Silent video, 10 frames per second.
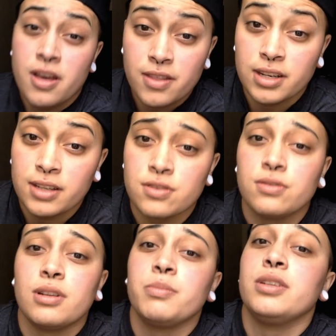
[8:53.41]
the need to,
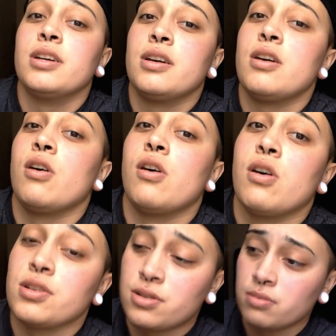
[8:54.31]
that'd be
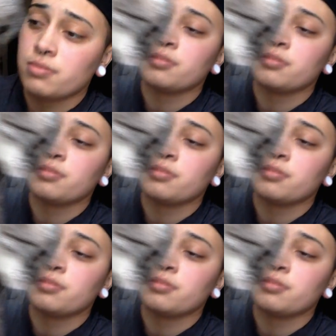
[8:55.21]
awesome.